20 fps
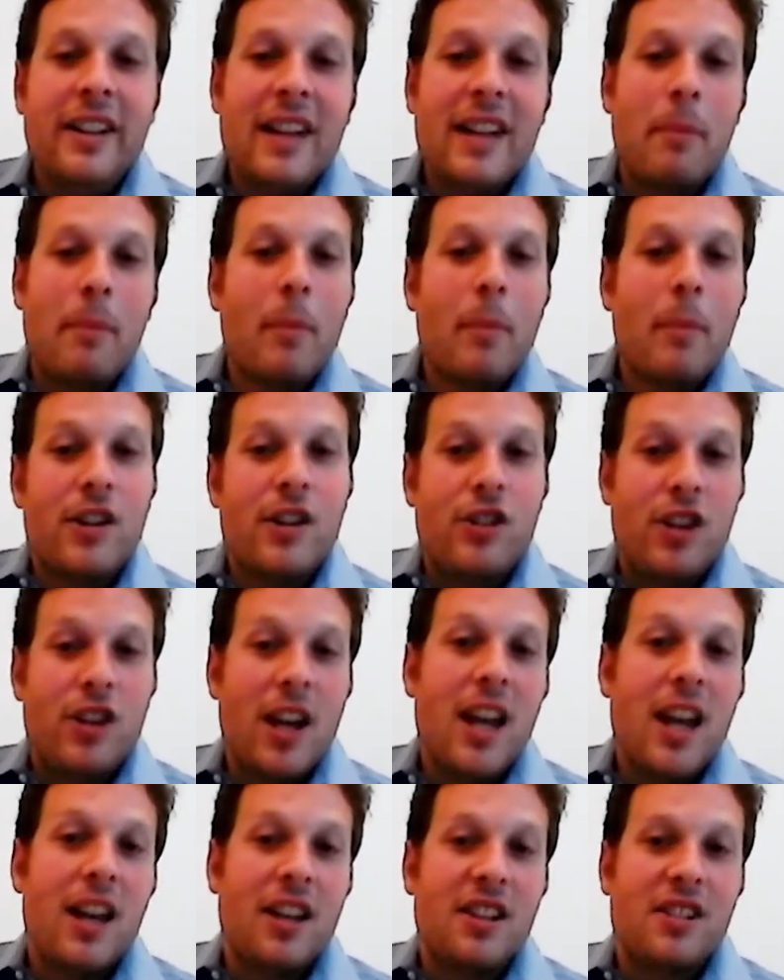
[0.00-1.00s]
that might
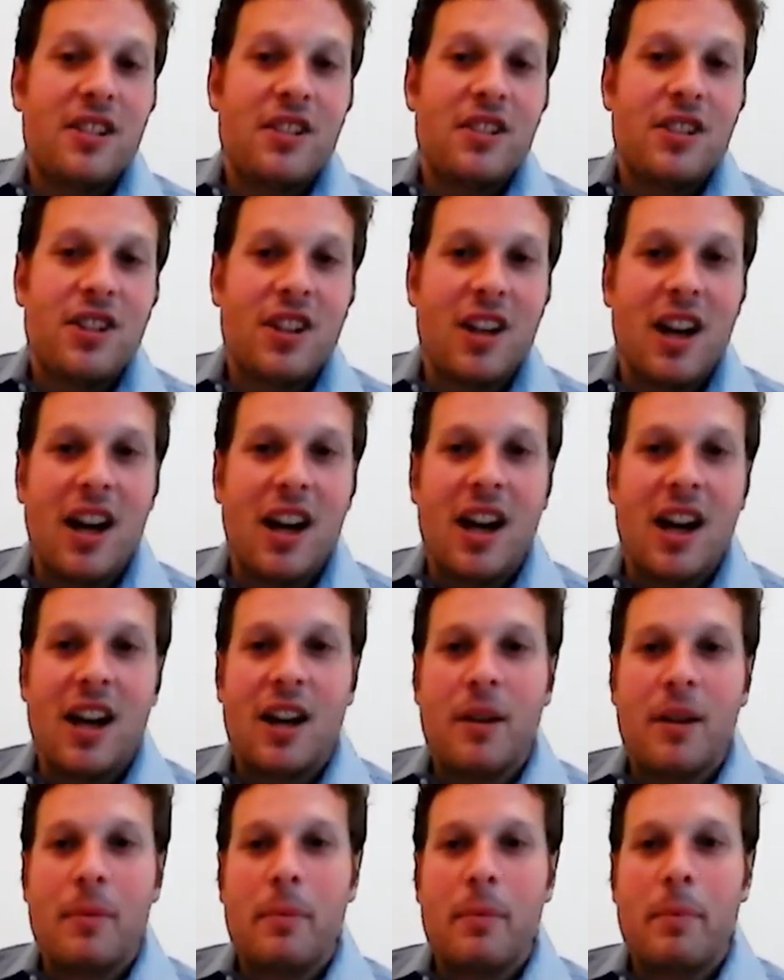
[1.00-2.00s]
change,
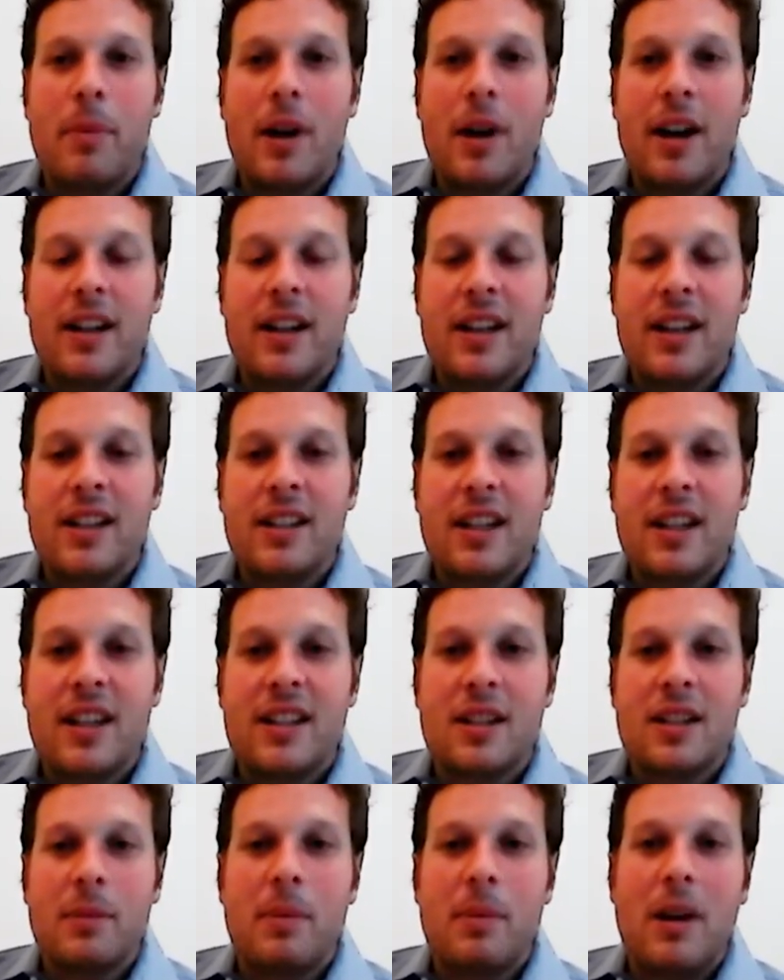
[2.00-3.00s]
but
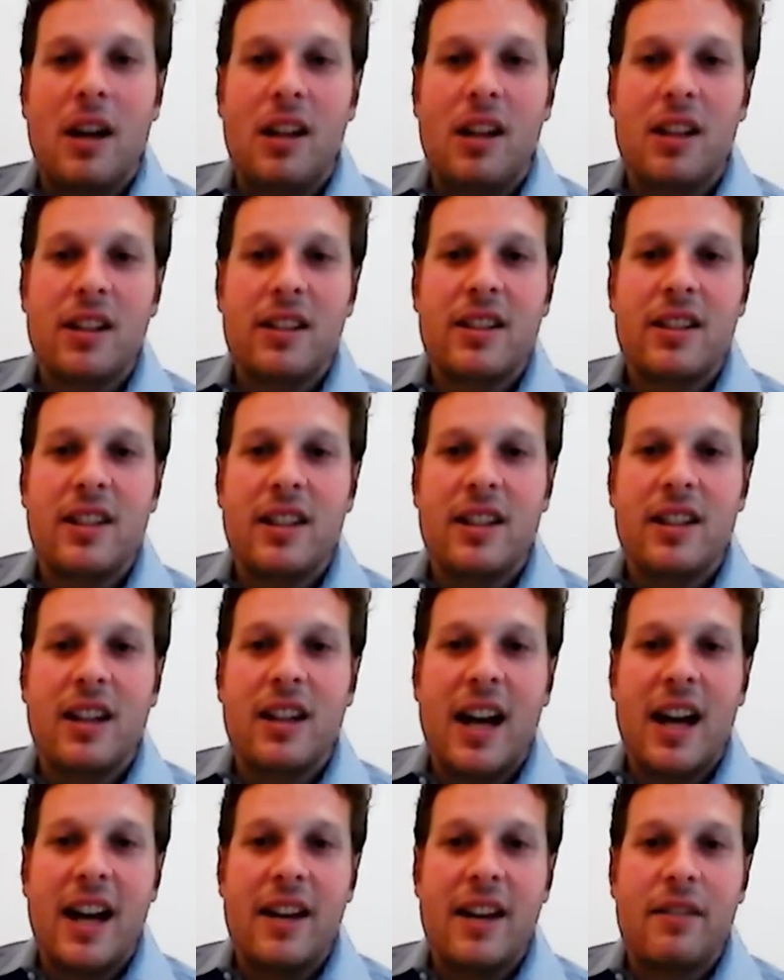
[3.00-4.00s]
it's a policy that
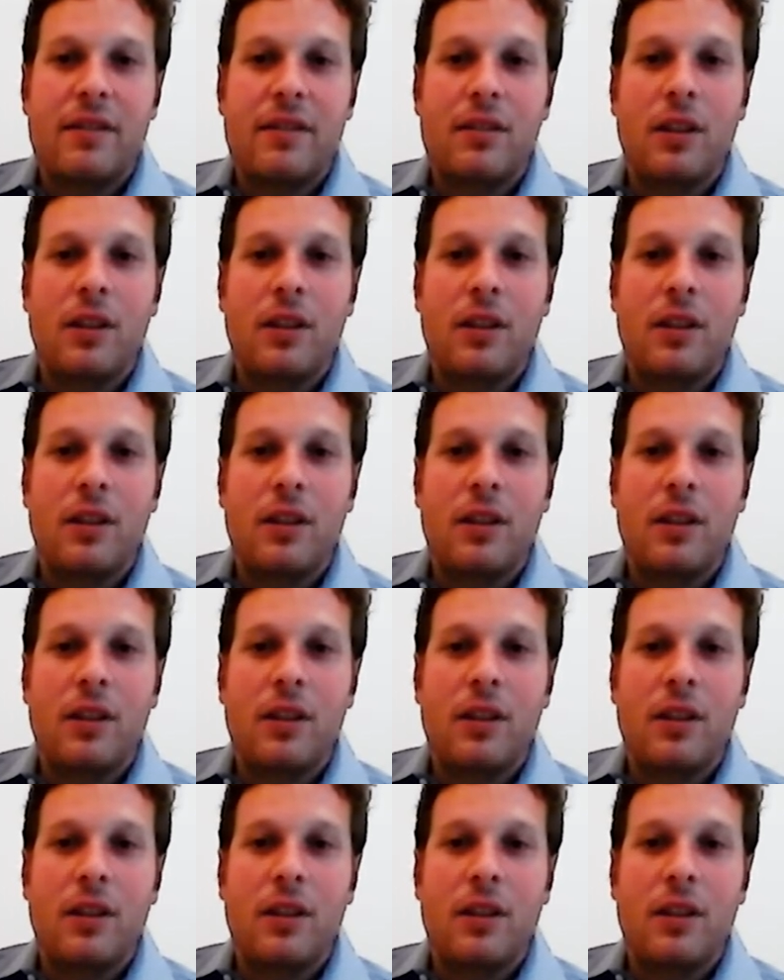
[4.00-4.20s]
I've